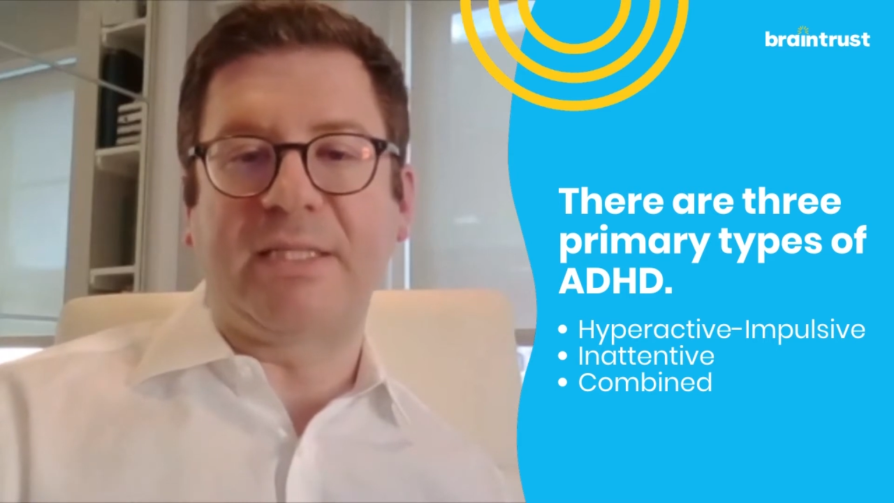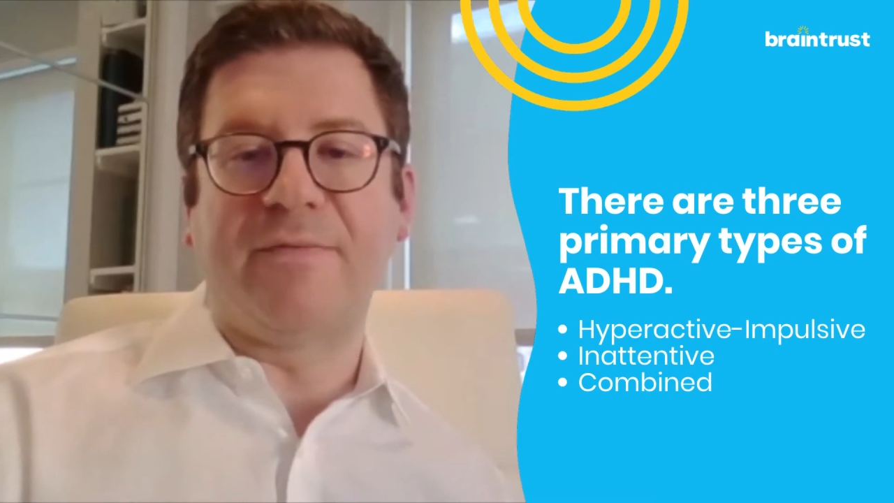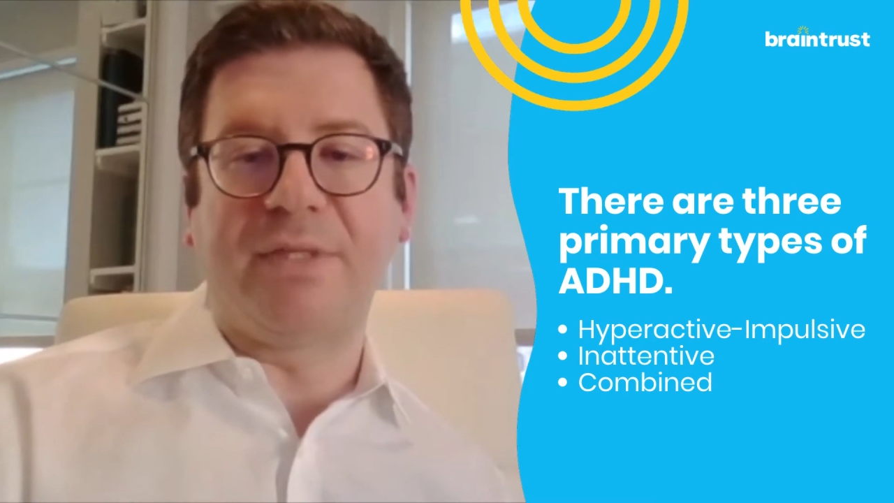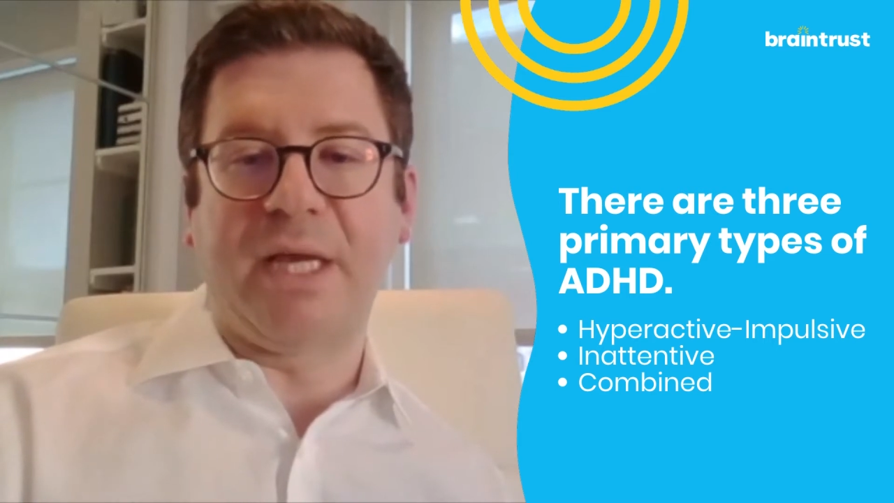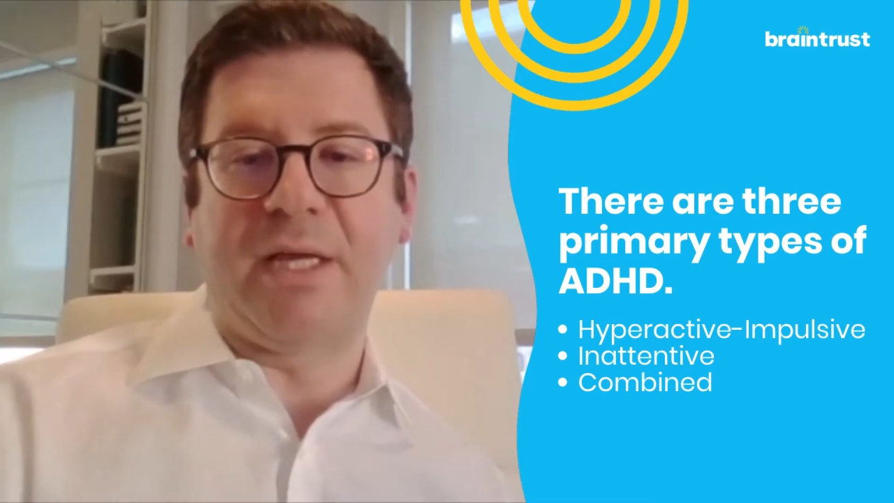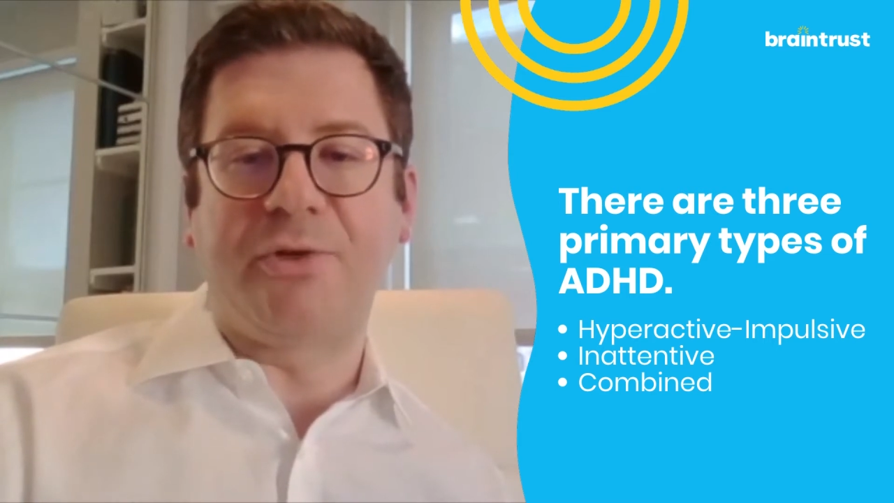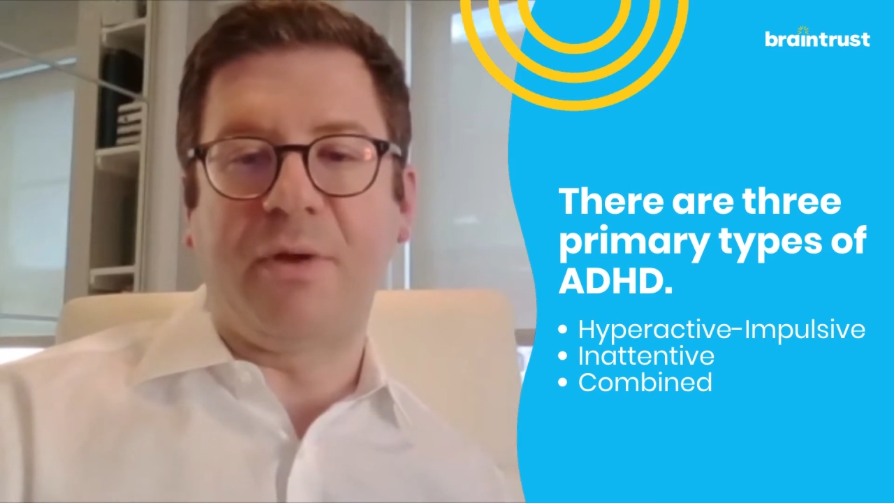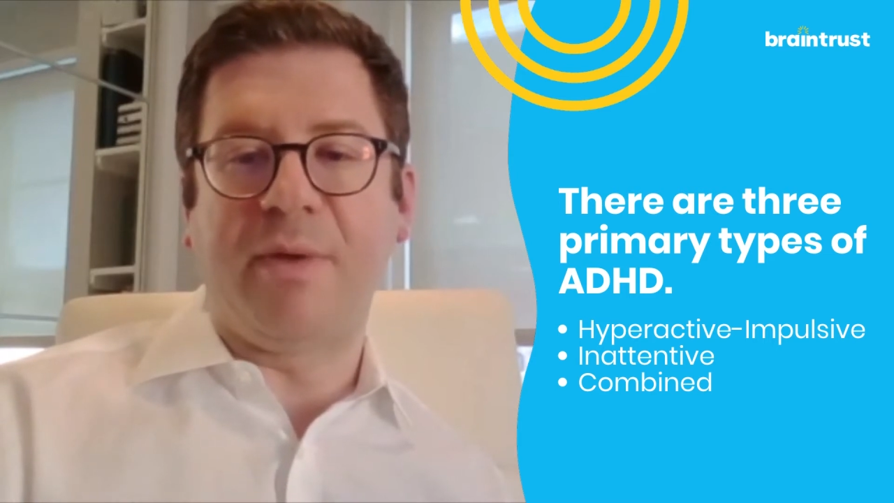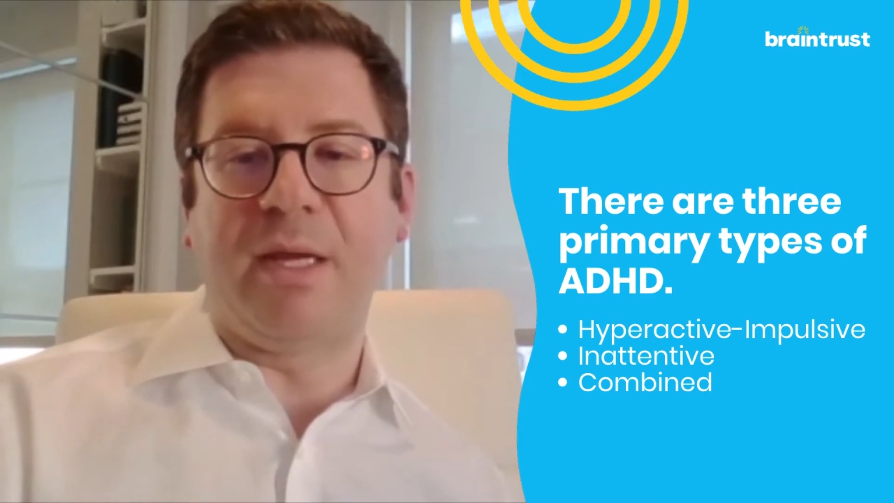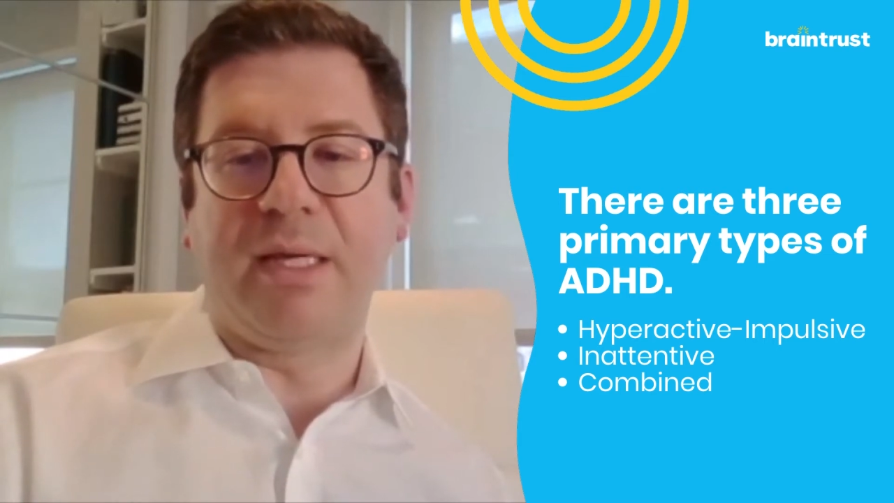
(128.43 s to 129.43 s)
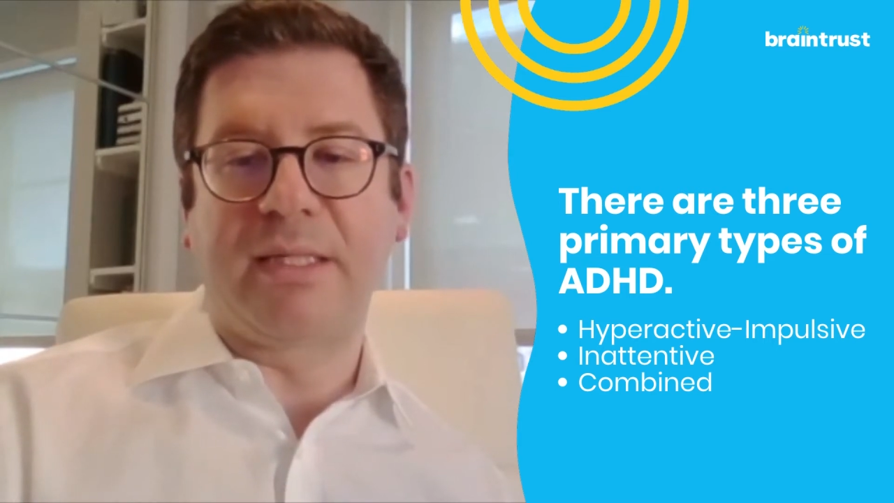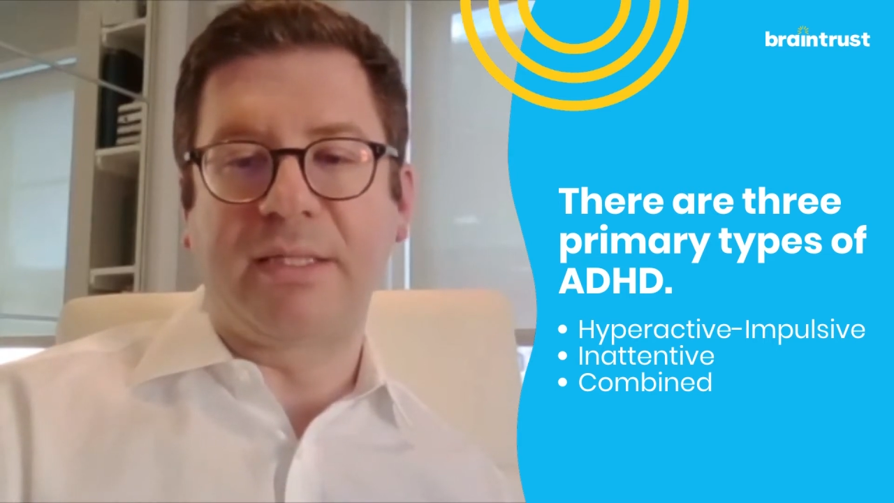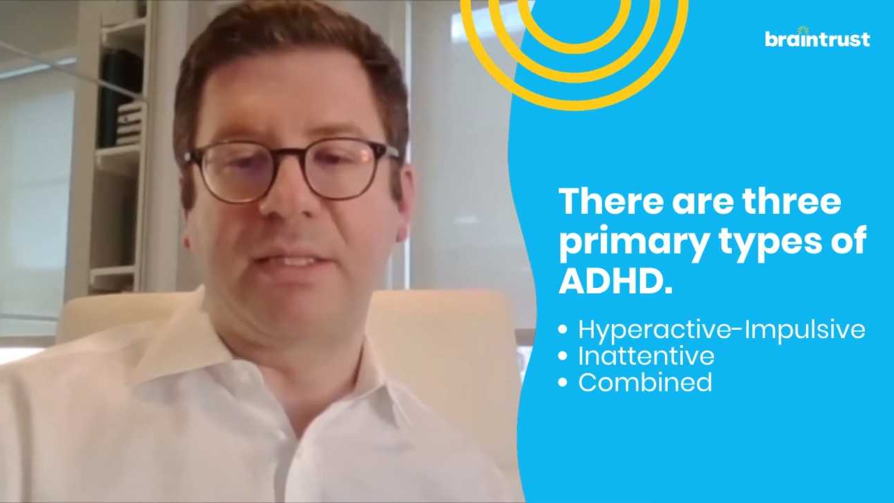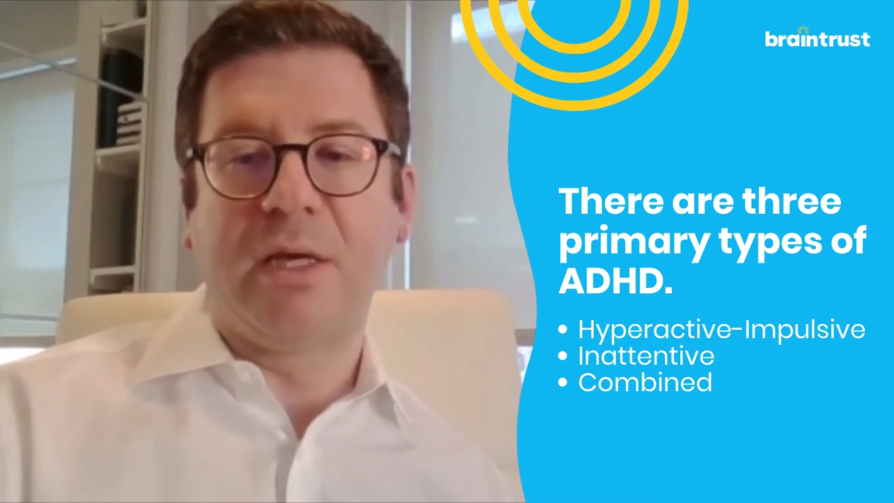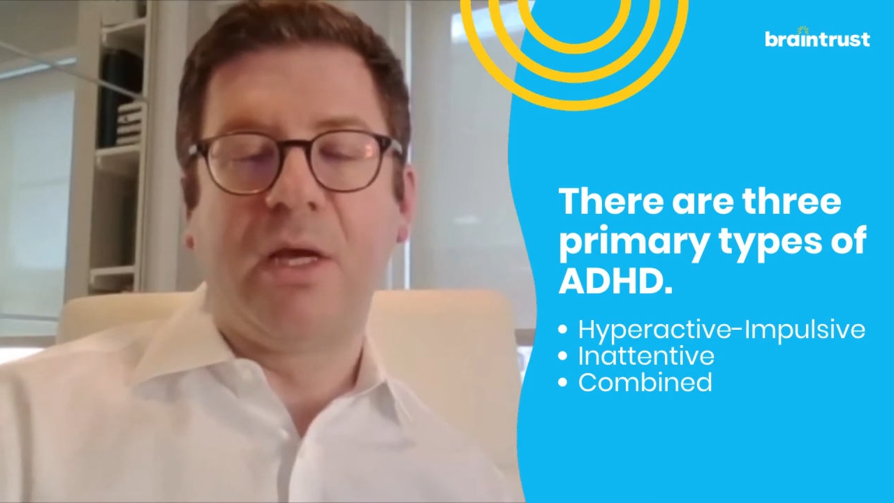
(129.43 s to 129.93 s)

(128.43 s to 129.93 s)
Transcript: daydreaminess,